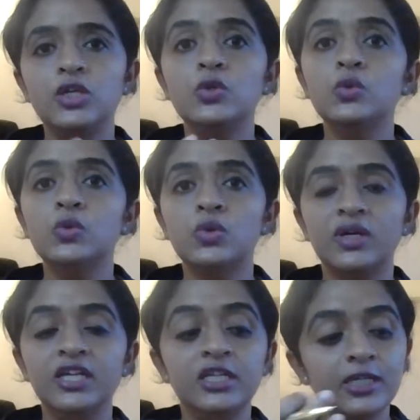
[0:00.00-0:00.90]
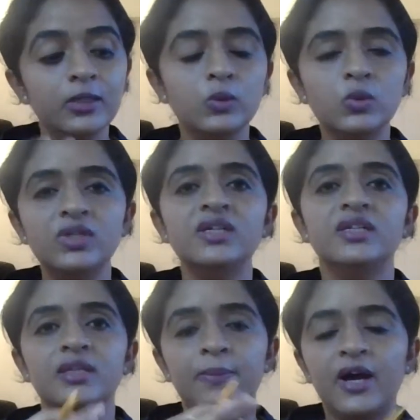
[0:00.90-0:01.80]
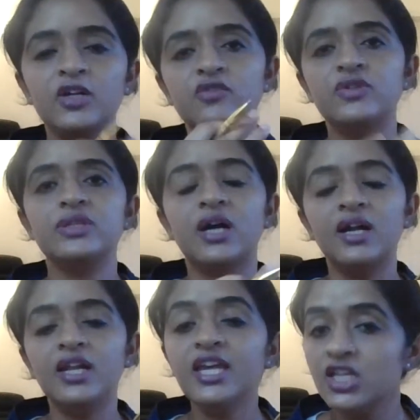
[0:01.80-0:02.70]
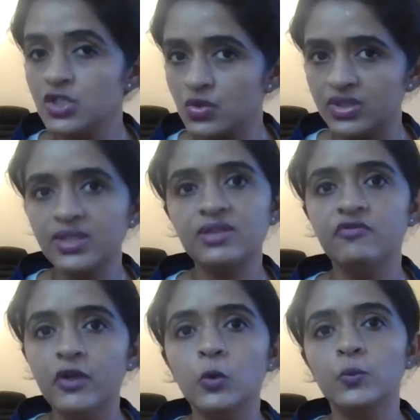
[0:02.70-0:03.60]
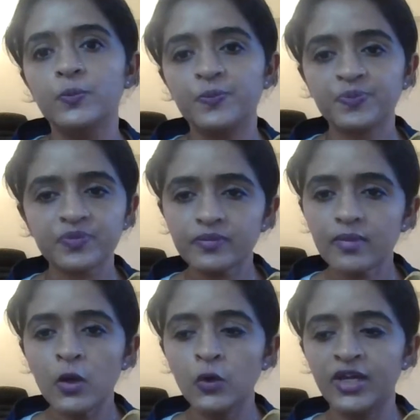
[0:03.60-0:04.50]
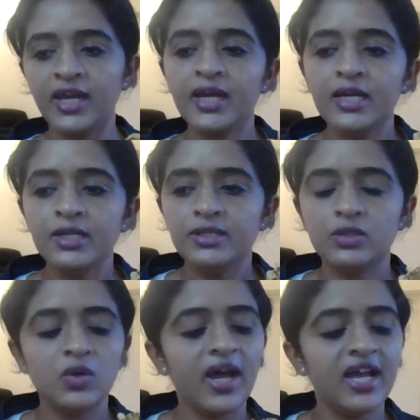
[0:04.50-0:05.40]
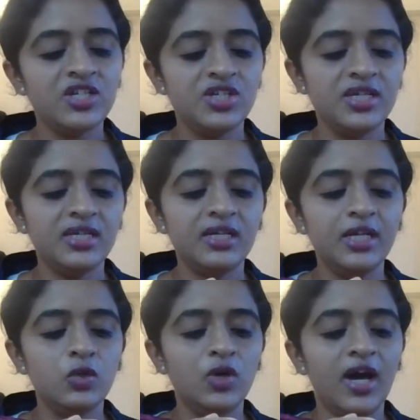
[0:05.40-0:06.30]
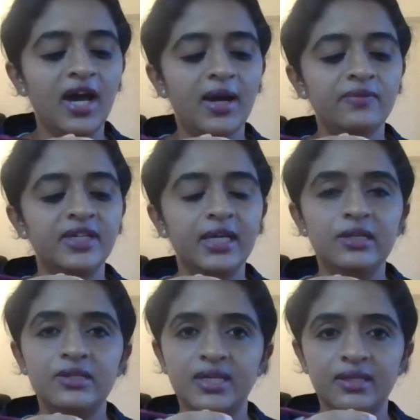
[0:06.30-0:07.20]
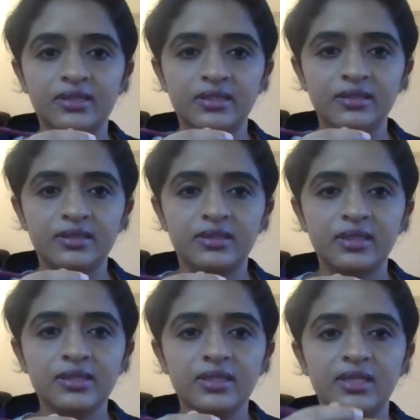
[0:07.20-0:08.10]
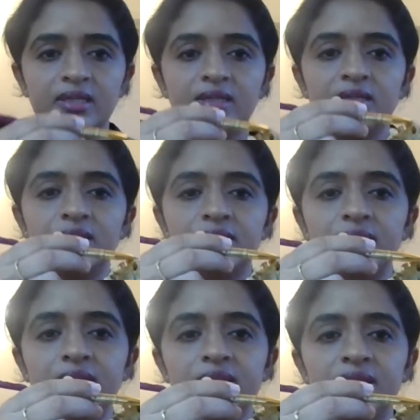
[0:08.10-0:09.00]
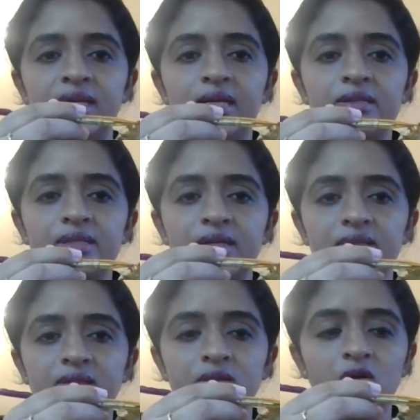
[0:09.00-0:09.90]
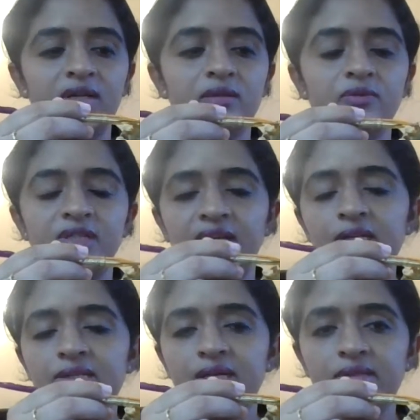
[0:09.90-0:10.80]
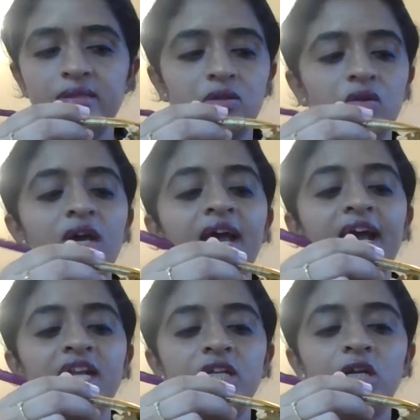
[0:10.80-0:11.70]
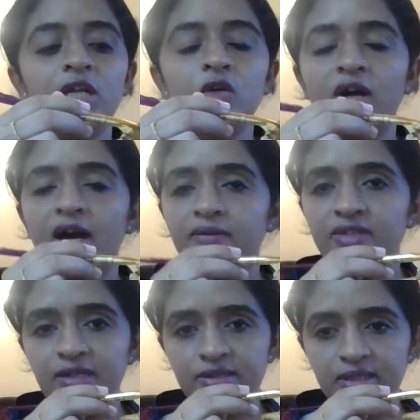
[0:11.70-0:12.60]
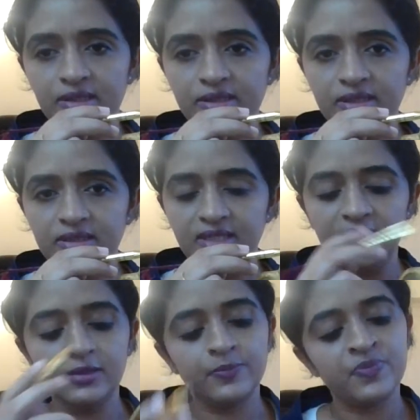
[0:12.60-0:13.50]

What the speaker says: you include the part of the skull into this view. Okay, so anteriorly you have the incisors, isn't it? These are the incisors, the sockets for the incisors. So anteriorly you have the incisor teeth.